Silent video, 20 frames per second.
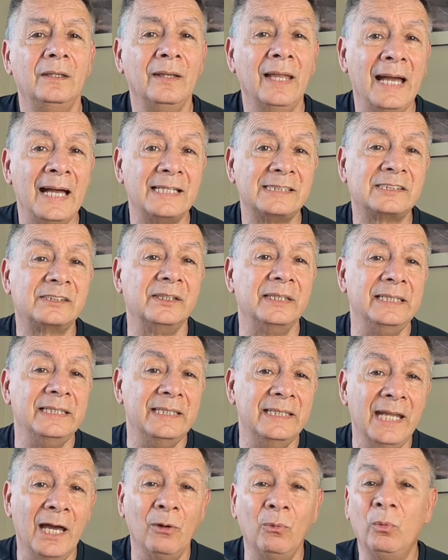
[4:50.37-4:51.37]
Lastly,
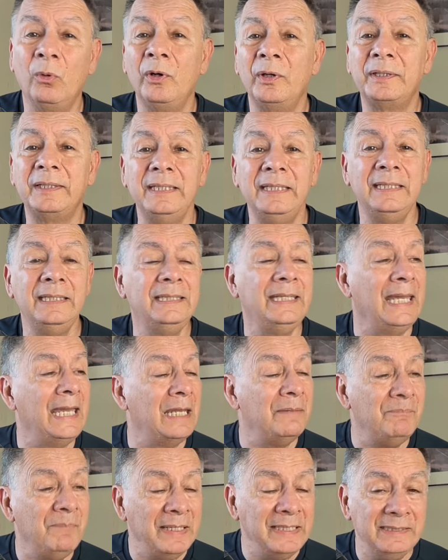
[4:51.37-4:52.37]
networking
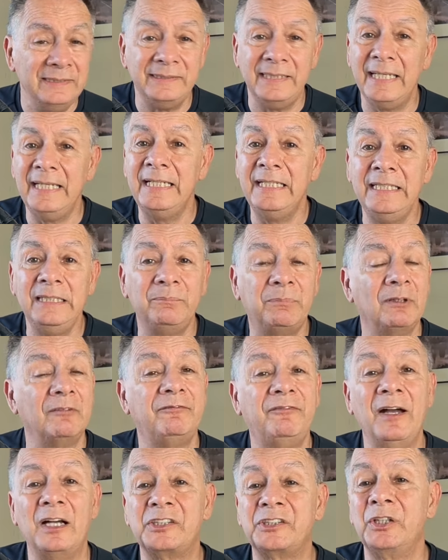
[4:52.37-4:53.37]
and maintaining
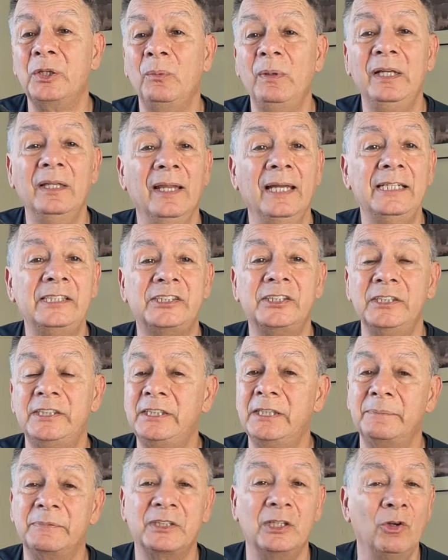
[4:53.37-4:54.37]
professional
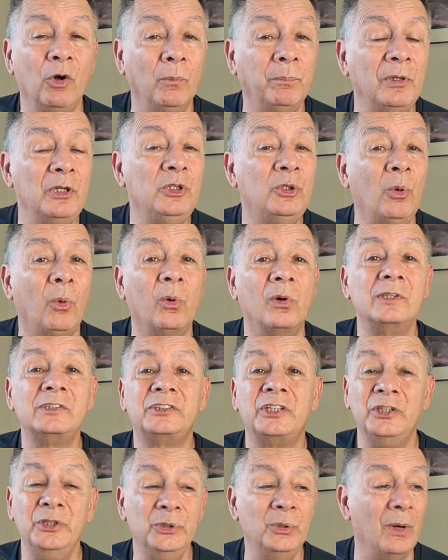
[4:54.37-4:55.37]
relationships can open doors
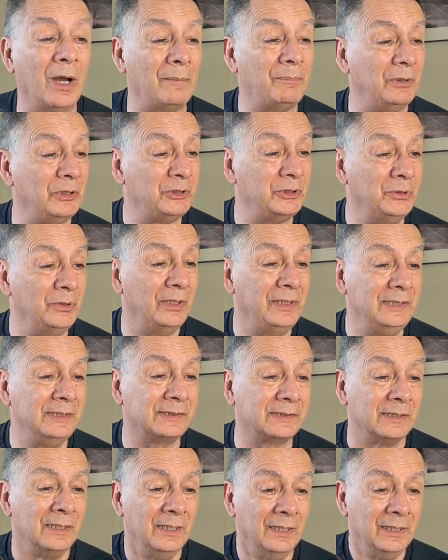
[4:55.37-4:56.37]
to new
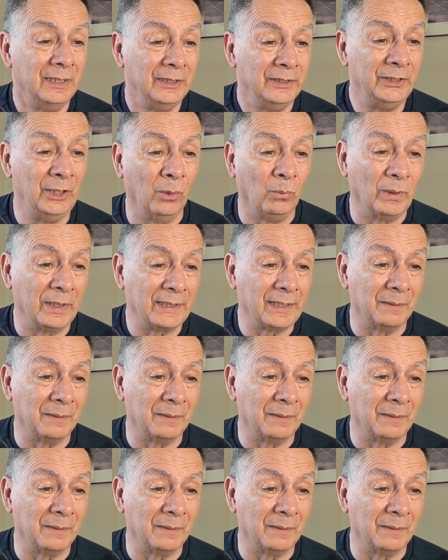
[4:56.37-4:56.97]
opportunities. You know, when it